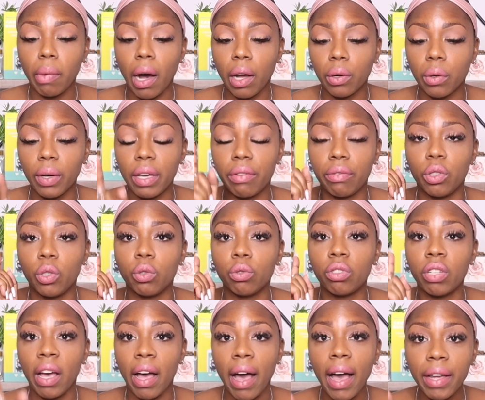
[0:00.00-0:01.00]
bottle and you
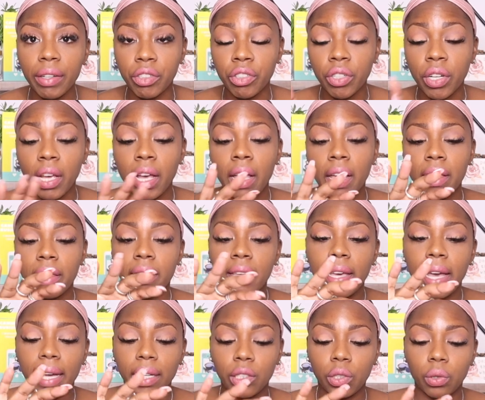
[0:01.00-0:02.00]
touch
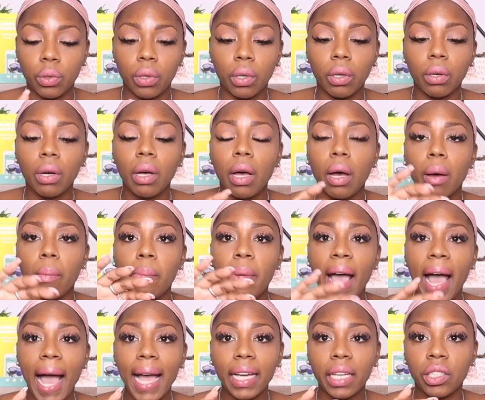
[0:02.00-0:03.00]
the actual
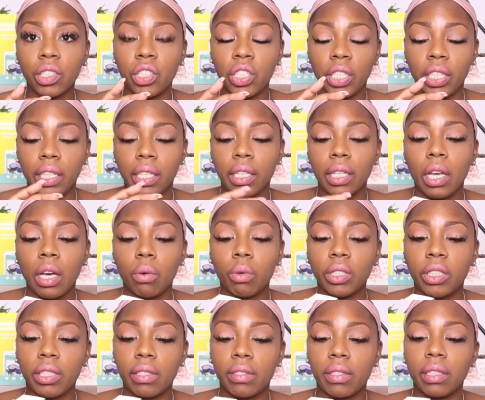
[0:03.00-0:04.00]
packaging,
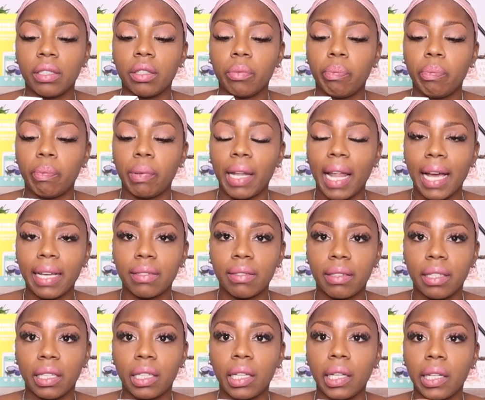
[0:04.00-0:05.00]
which is the
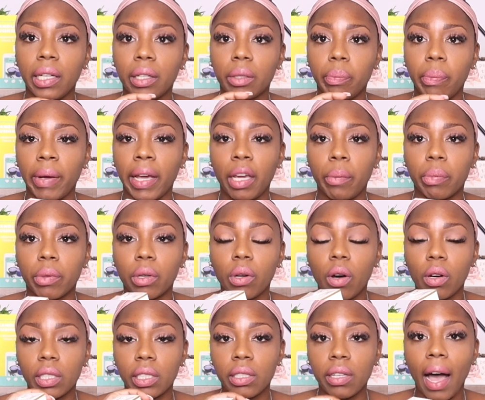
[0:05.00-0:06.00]
plastic clear paper
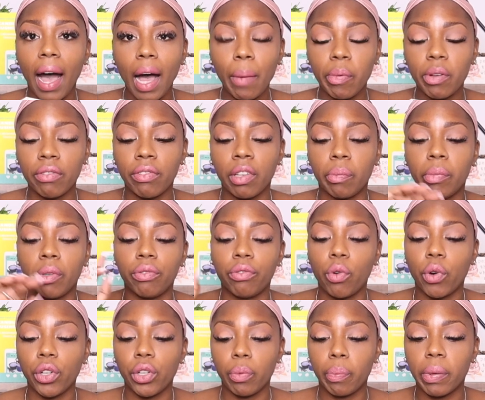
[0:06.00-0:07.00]
on top of it
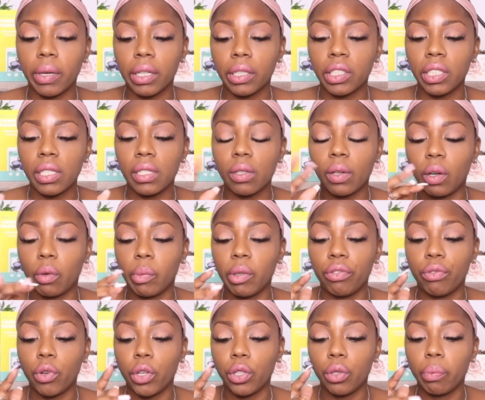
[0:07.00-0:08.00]
before you purchase or
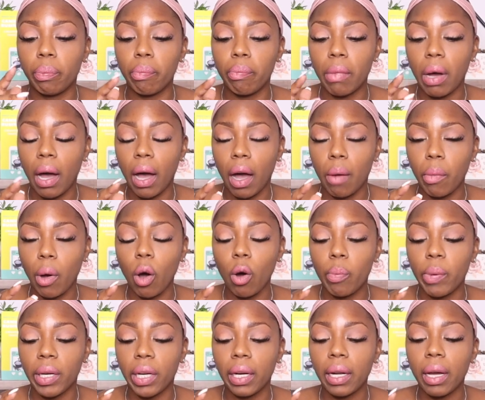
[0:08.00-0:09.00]
before you um,
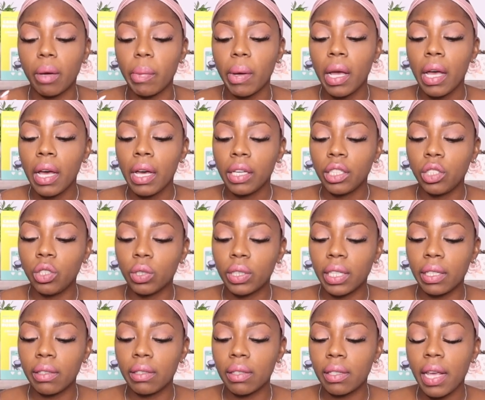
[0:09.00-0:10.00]
open it up, you
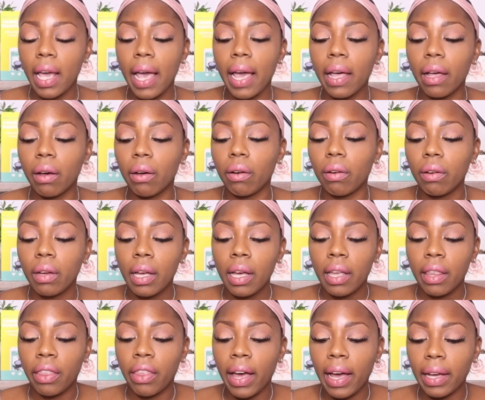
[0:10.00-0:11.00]
can tell
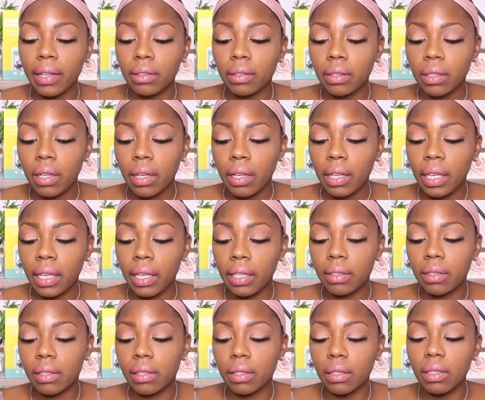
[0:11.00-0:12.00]
that
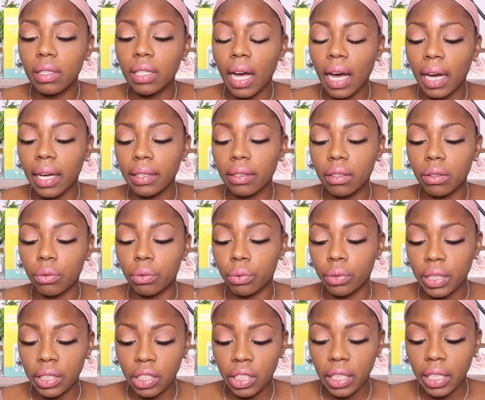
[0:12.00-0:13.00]
it's not
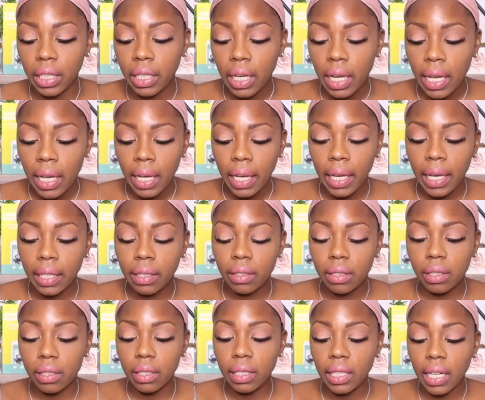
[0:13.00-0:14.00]
rigid.
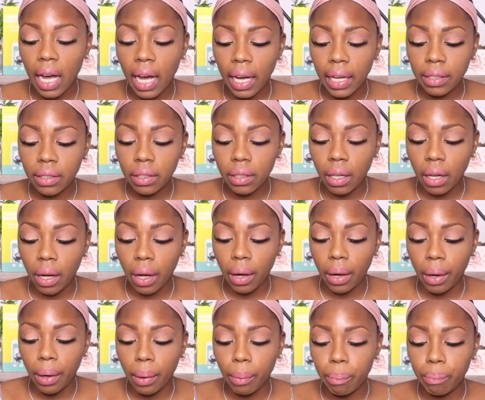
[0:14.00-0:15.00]
It's not,
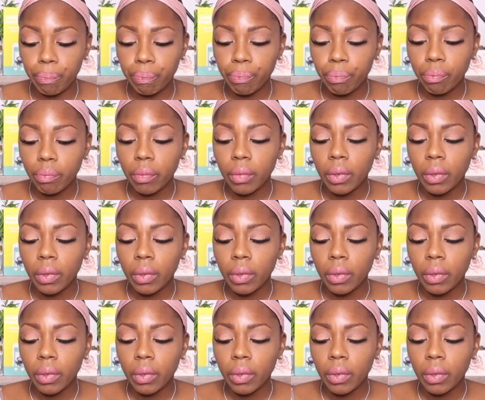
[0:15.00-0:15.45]
um,